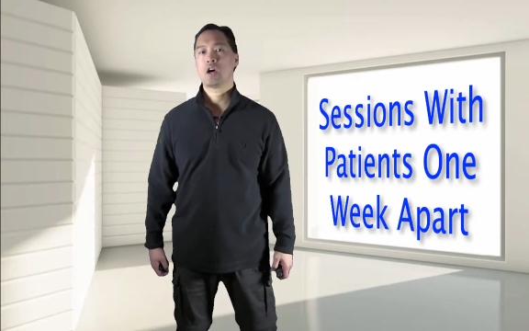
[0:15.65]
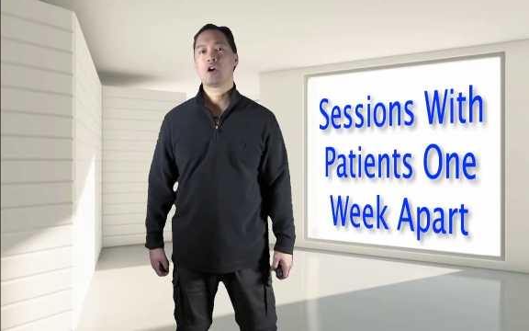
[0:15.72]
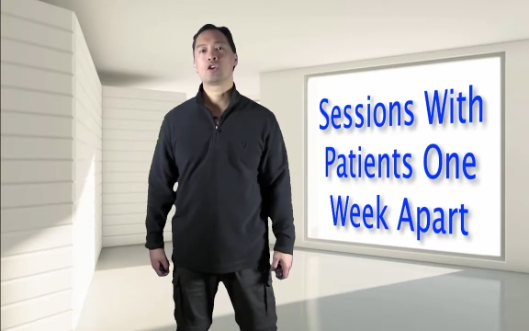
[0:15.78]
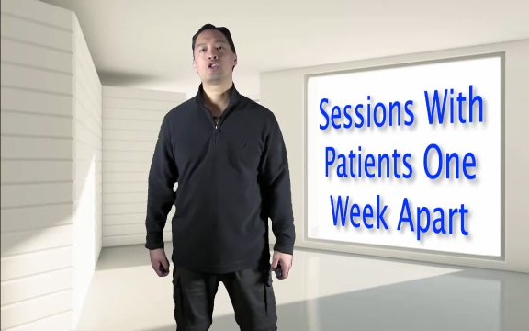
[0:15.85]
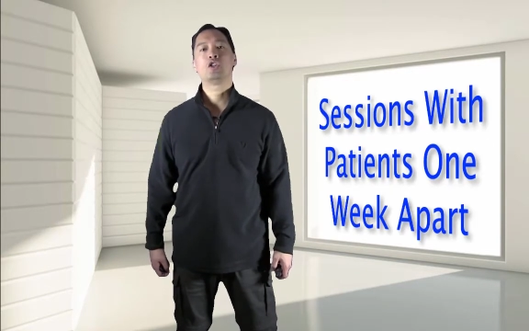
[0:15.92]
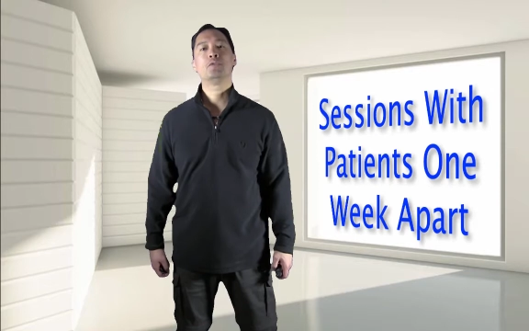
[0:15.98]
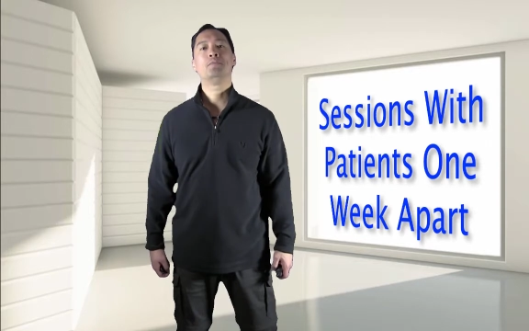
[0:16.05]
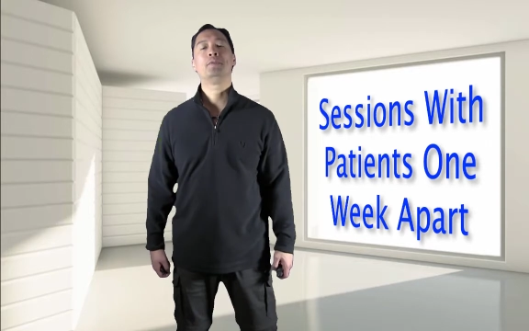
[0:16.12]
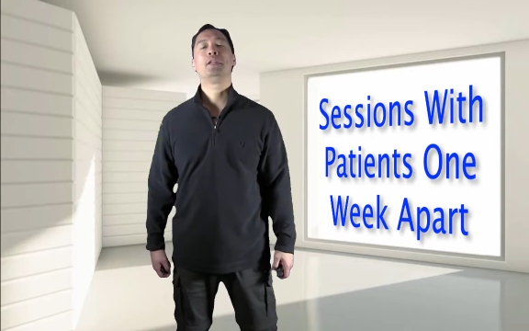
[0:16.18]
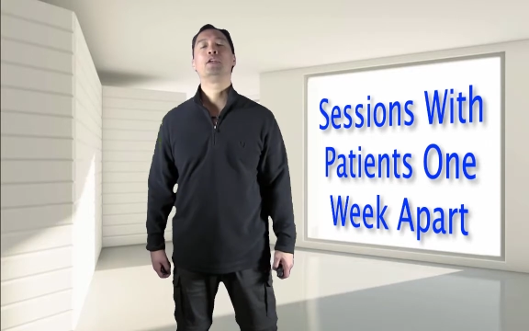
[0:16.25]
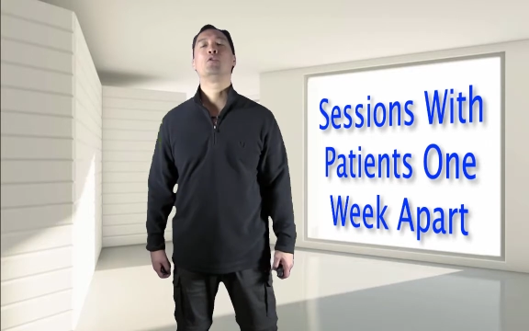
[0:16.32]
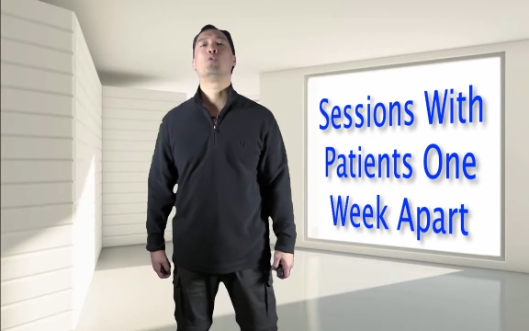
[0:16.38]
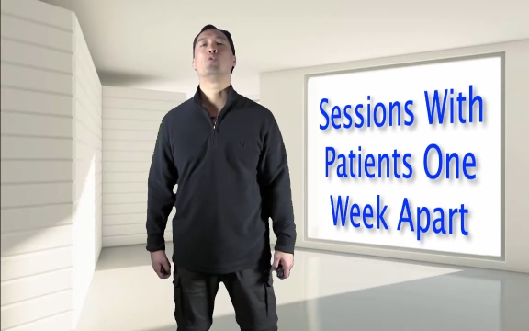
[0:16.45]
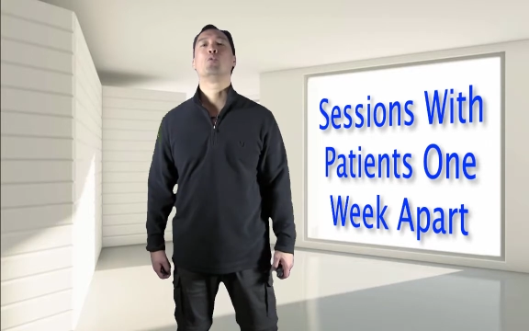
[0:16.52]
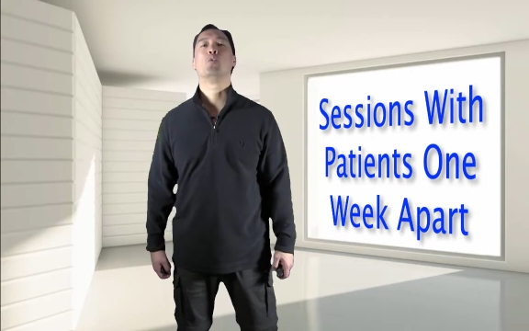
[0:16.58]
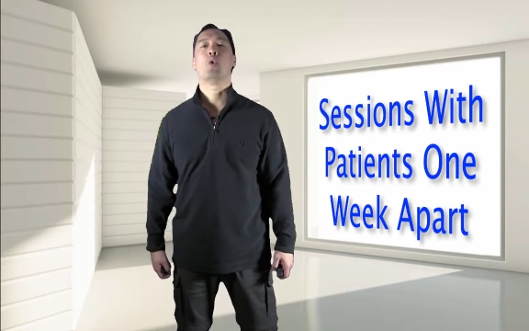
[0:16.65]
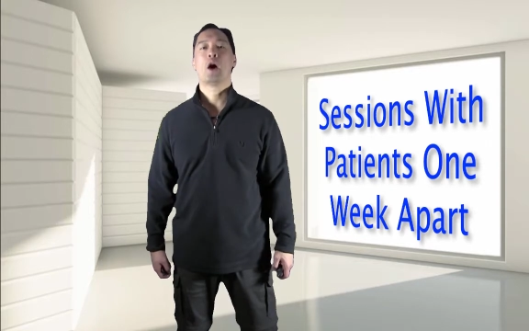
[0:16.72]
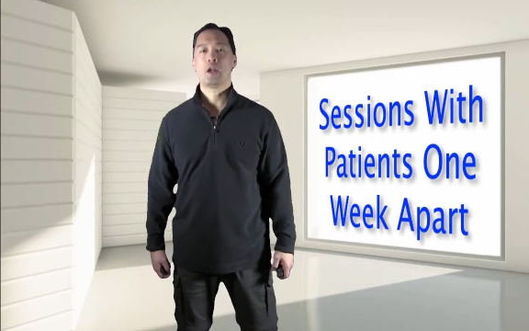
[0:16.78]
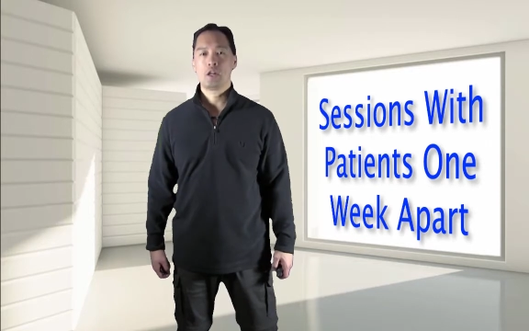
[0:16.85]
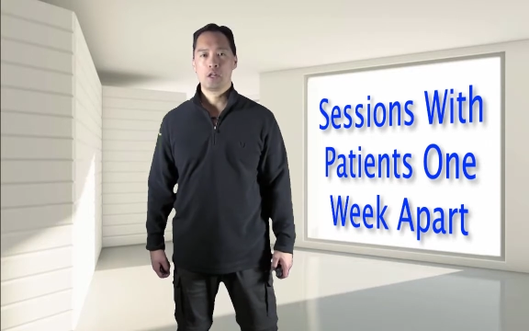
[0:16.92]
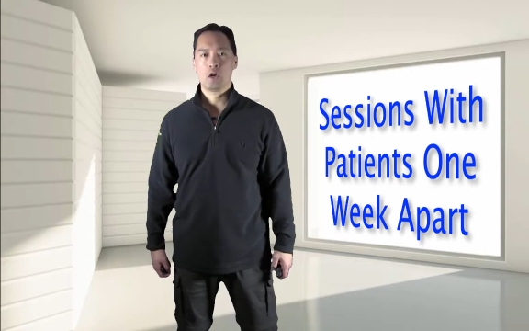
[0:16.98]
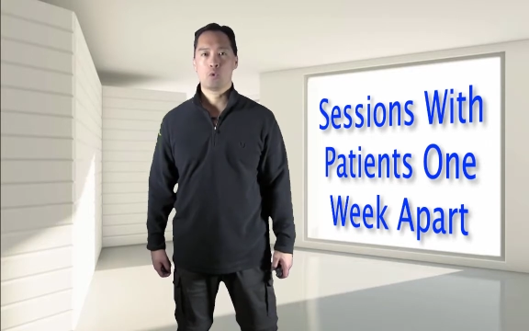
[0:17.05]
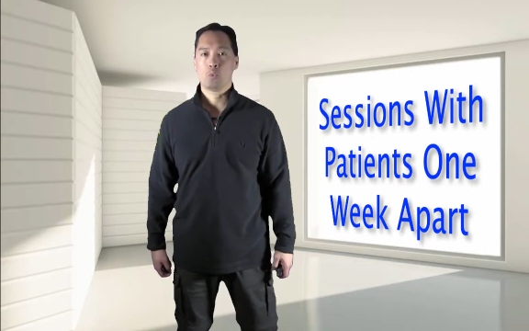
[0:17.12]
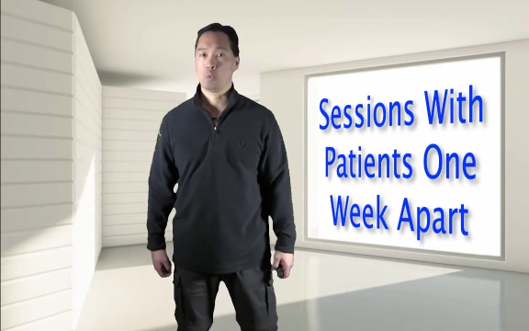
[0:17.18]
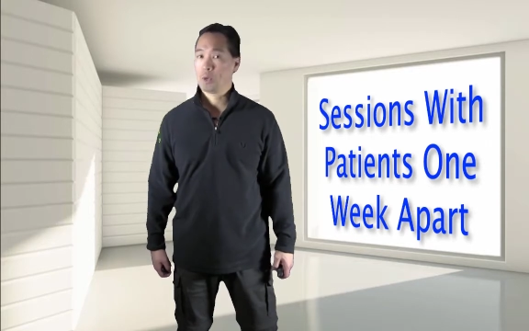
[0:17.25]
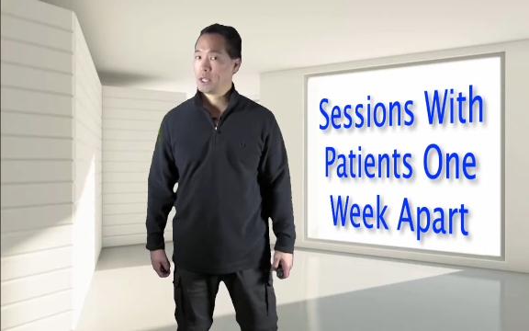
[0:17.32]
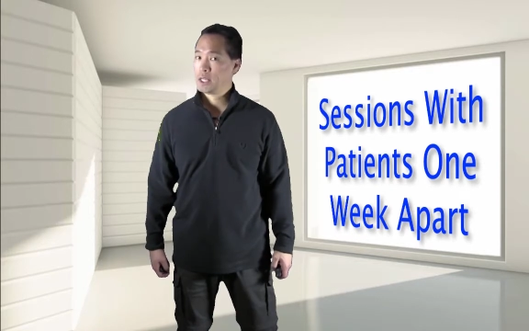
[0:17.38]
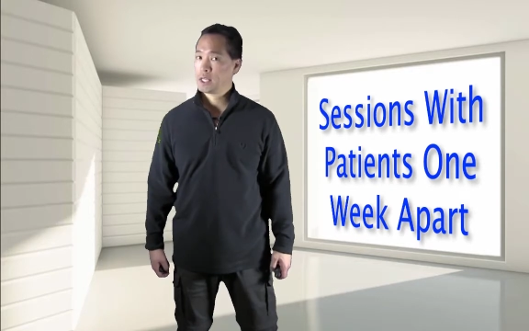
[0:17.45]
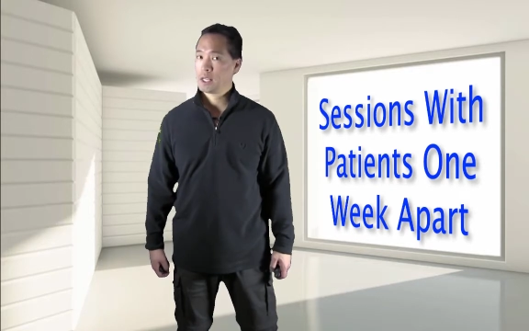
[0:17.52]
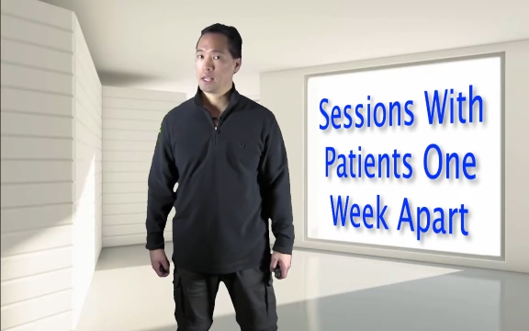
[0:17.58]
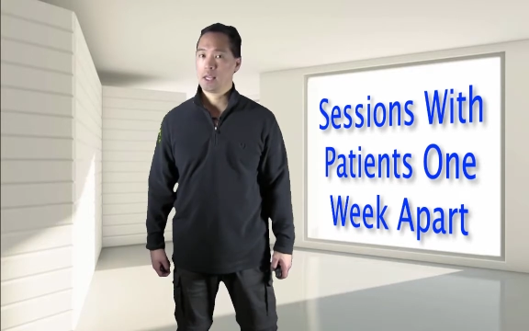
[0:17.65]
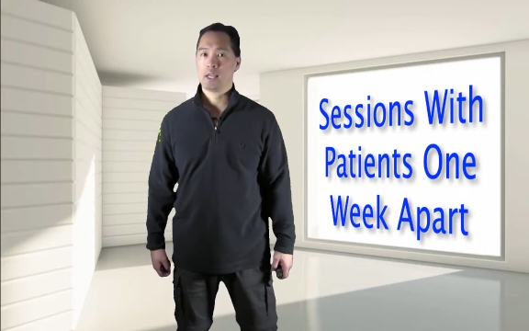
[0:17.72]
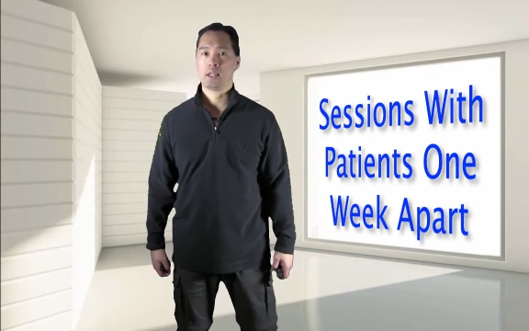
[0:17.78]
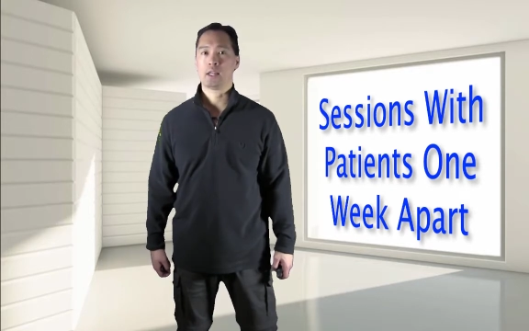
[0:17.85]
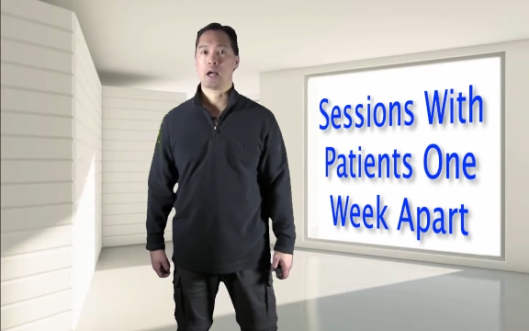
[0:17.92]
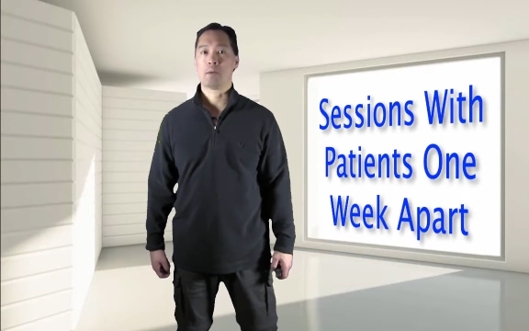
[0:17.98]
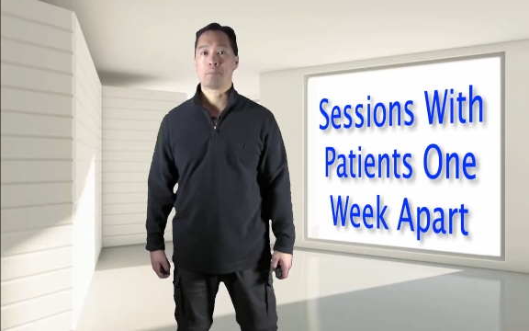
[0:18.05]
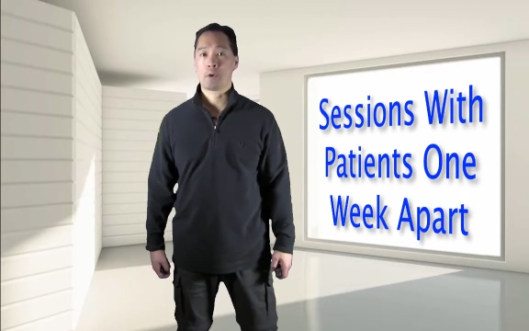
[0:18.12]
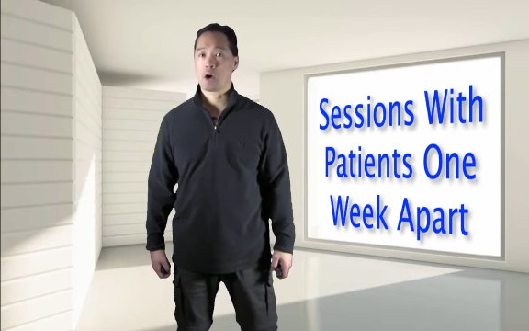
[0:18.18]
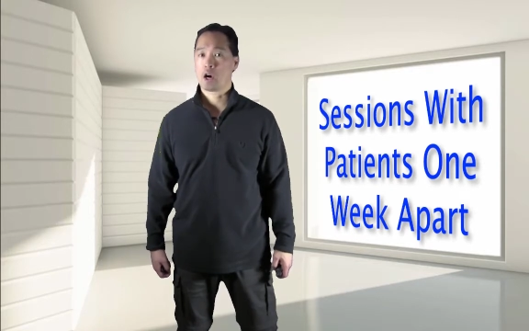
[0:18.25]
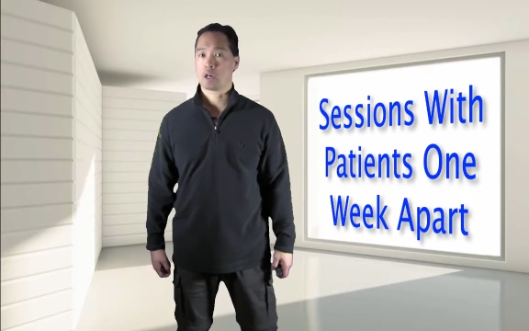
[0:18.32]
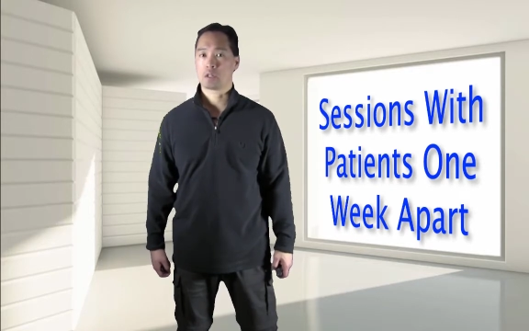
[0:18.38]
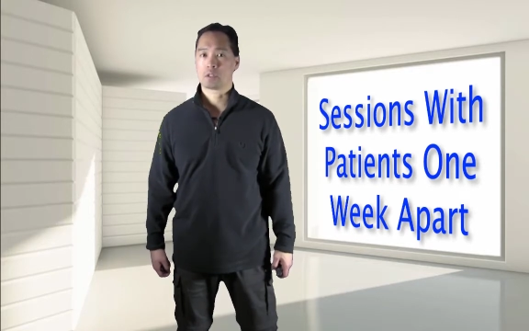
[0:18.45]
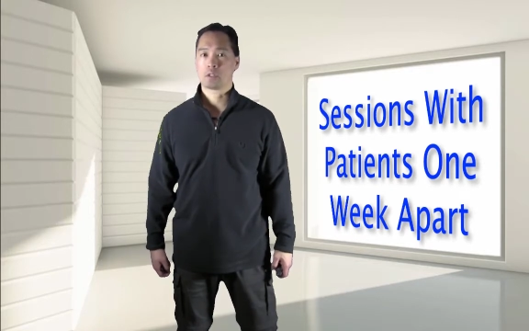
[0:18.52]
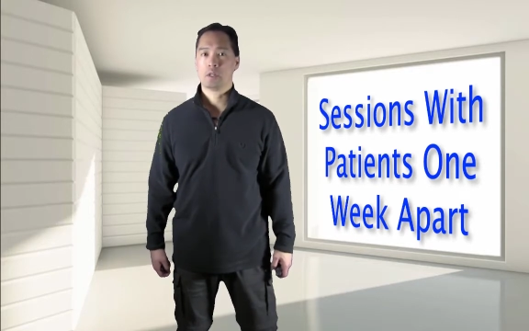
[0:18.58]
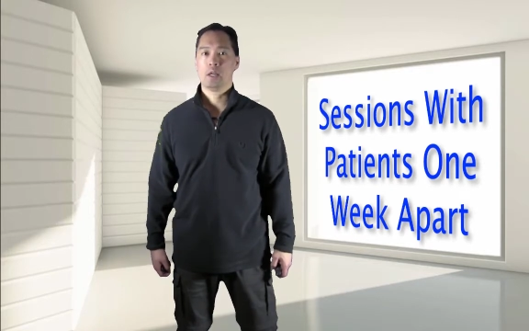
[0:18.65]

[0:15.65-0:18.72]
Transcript: are to be 1 week apart.